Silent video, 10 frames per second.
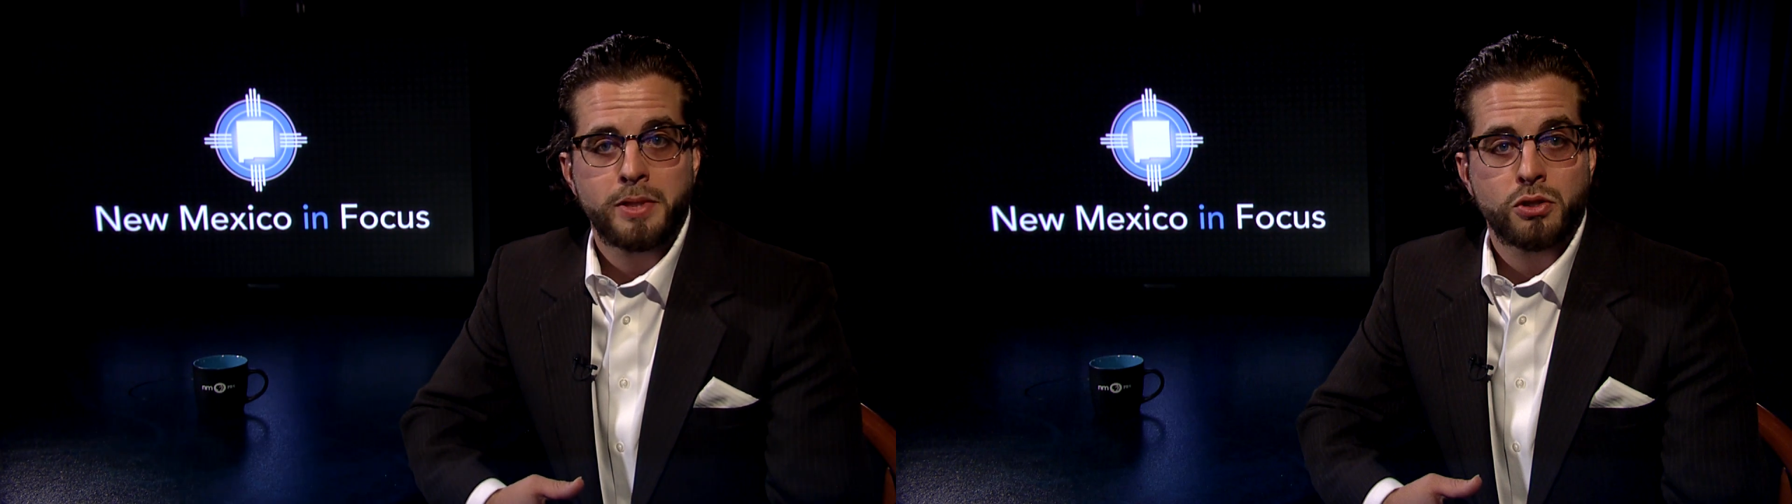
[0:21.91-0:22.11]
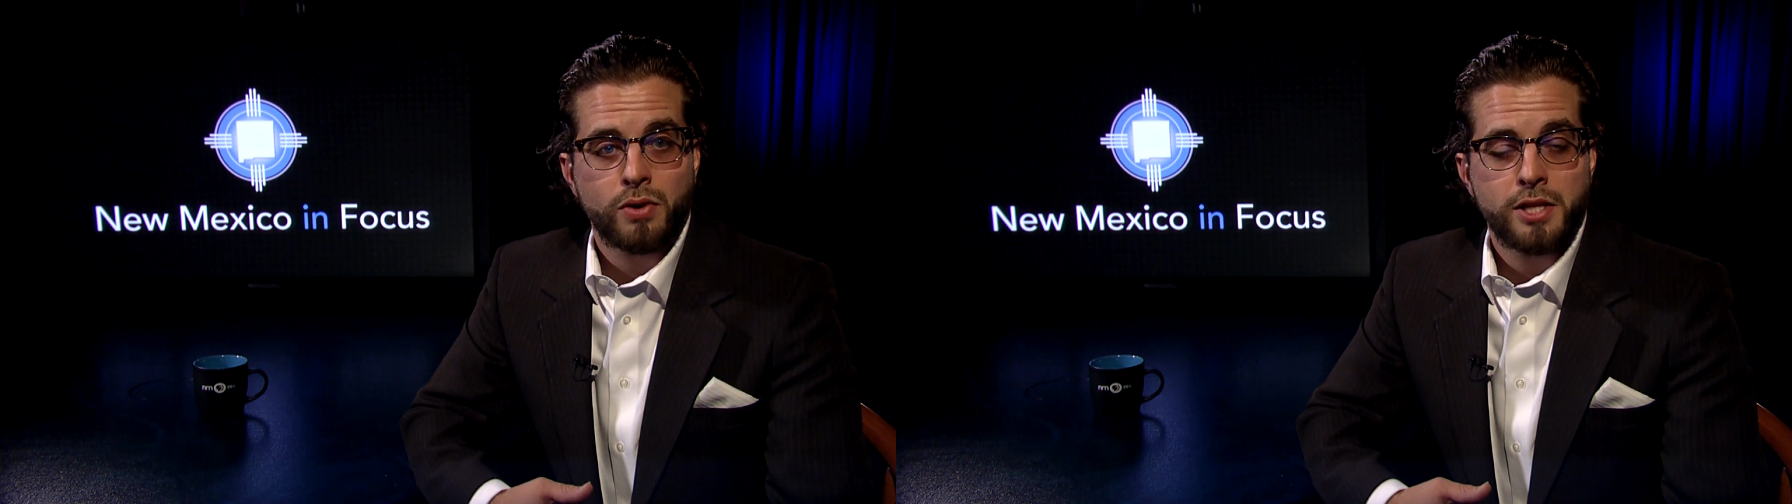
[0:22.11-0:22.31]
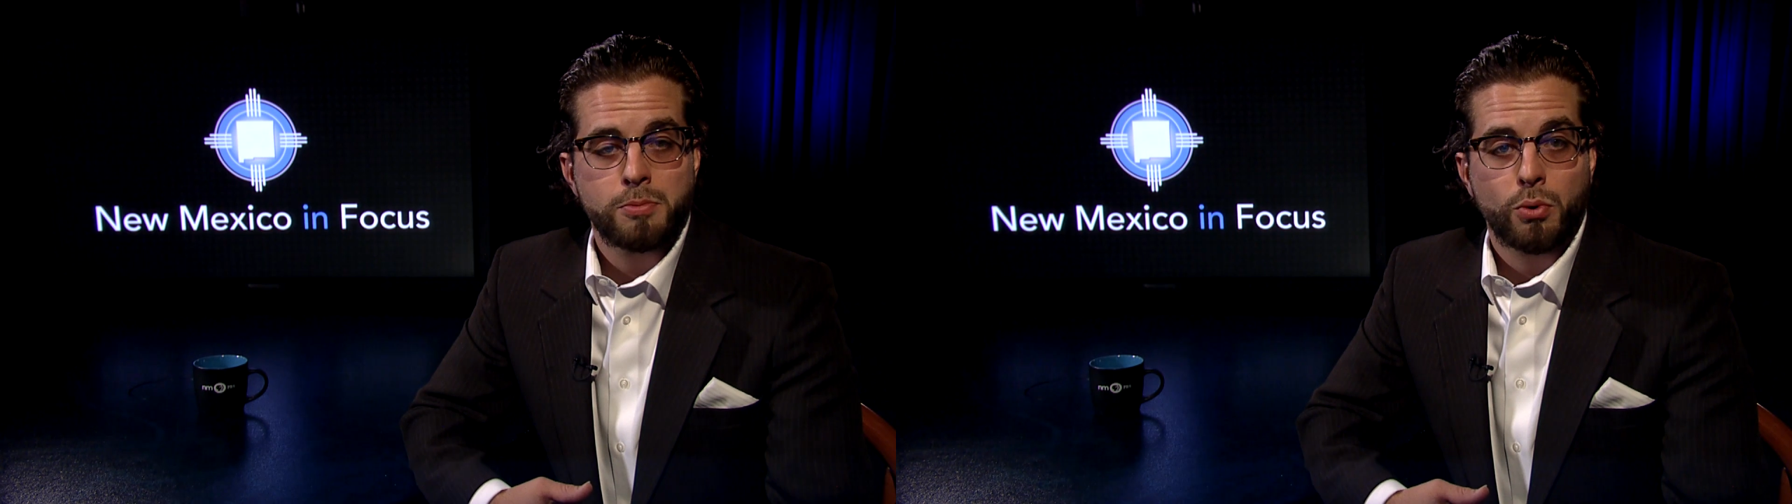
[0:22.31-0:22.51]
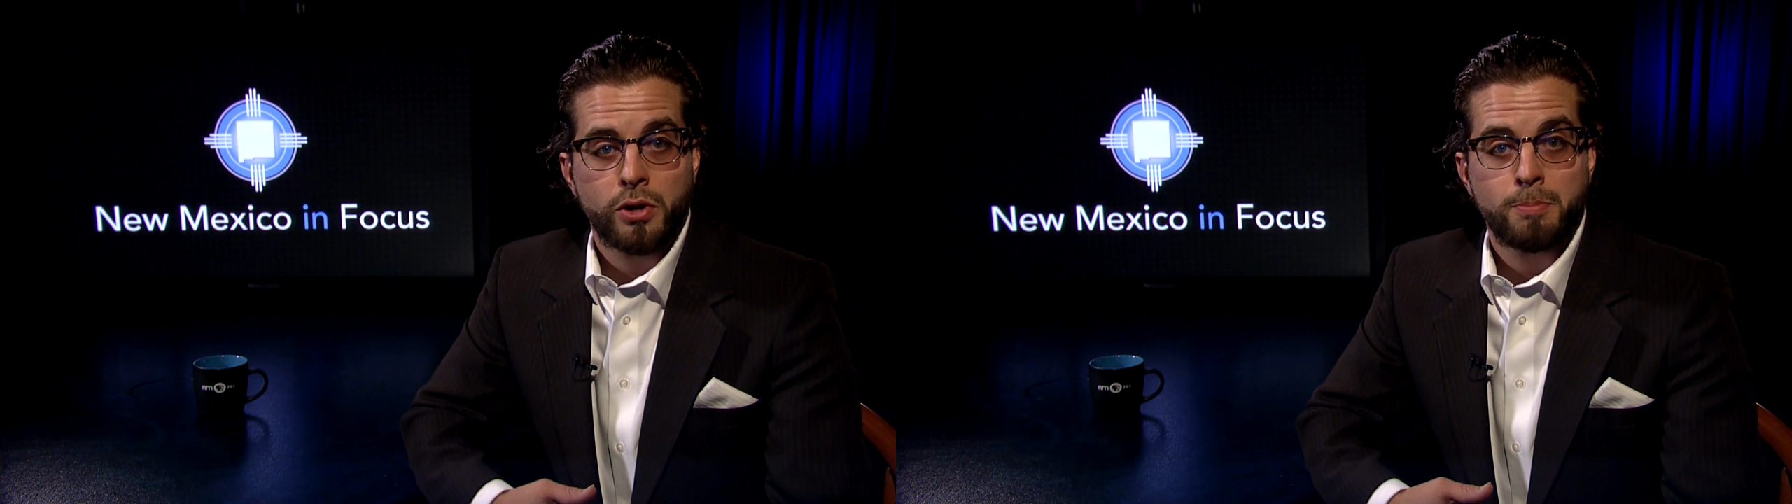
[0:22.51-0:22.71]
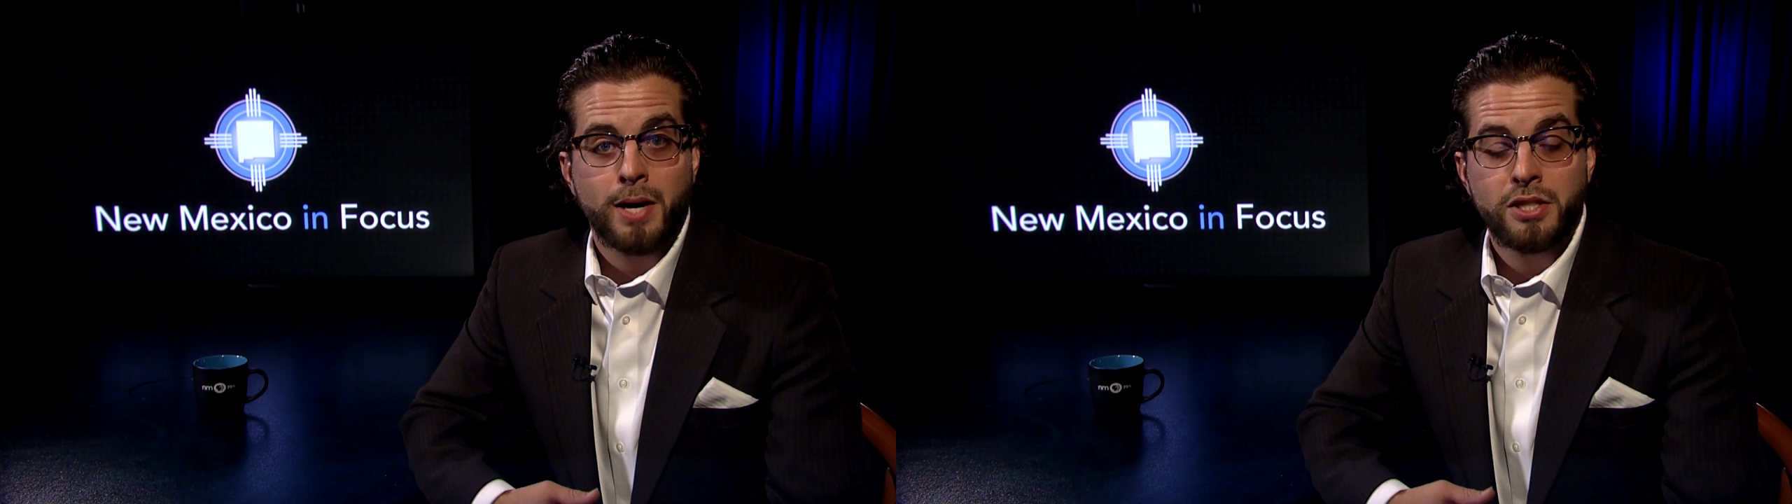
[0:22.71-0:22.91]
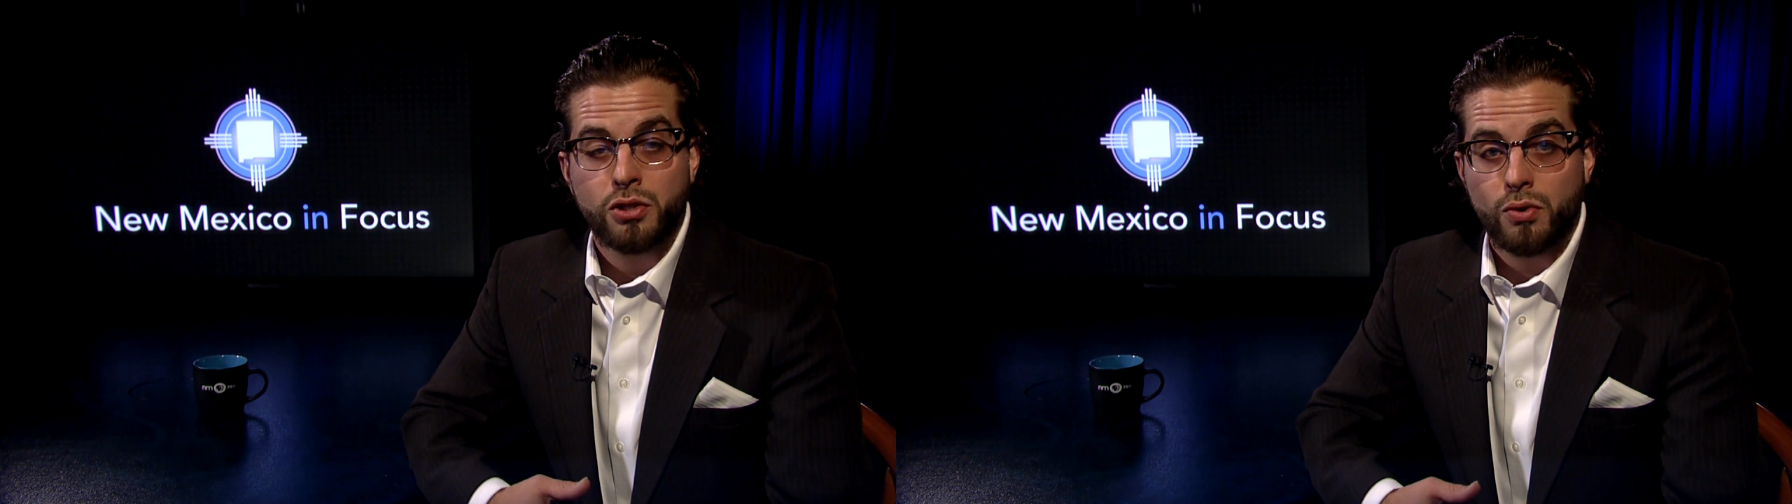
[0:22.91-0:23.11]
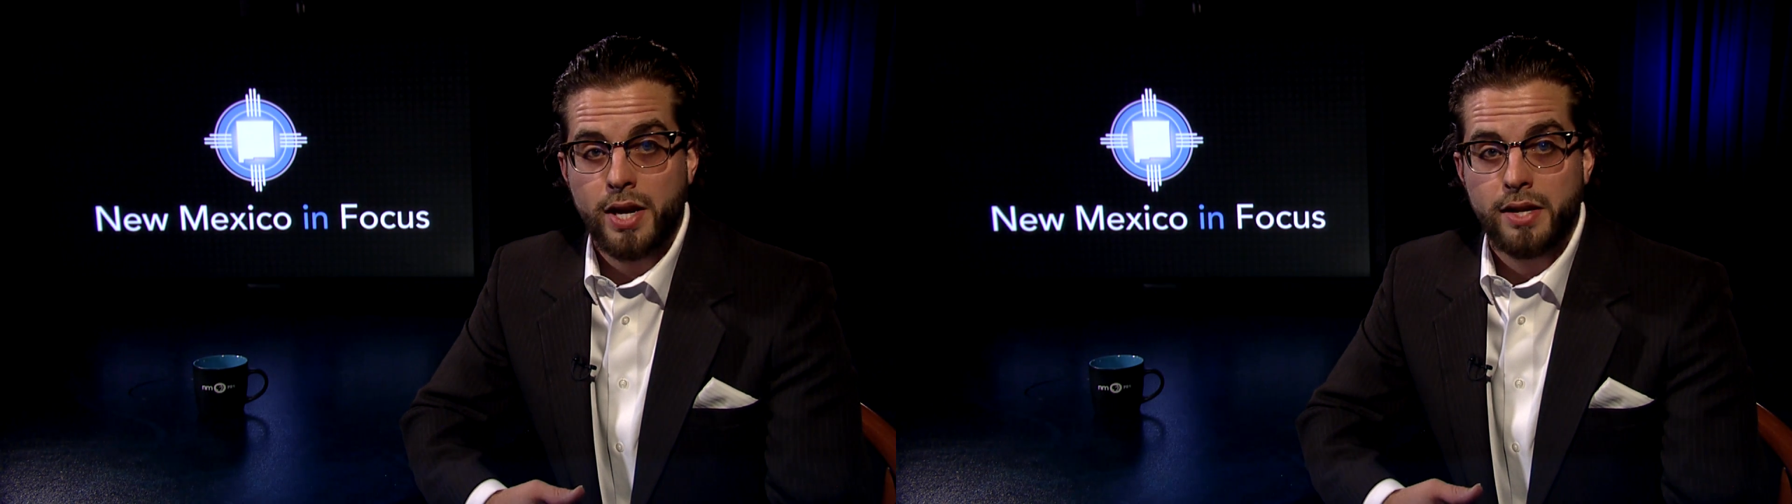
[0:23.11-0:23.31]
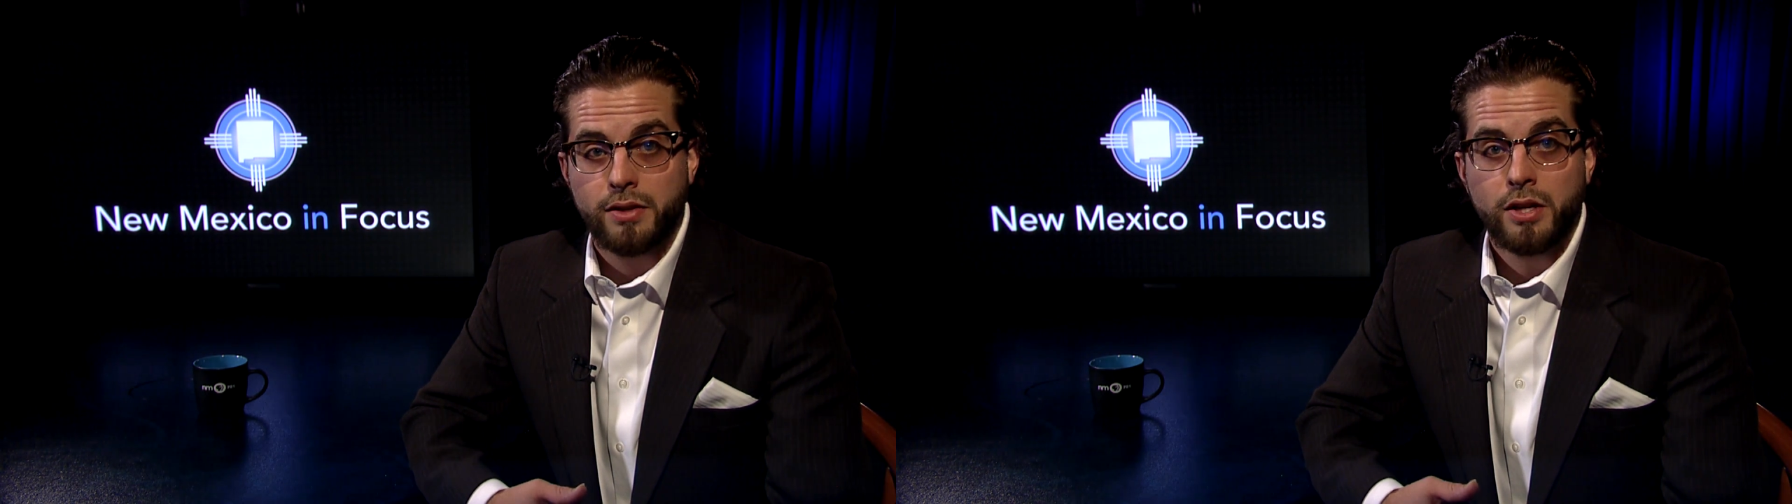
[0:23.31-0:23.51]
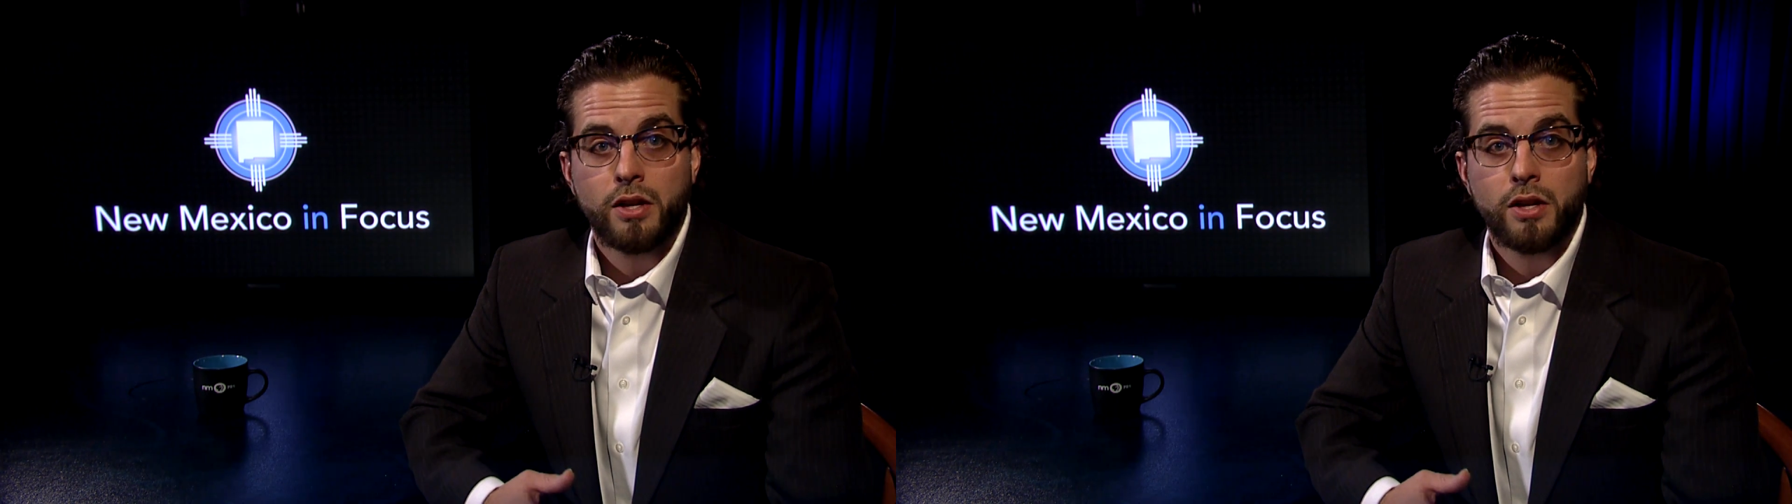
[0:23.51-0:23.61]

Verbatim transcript: transported by train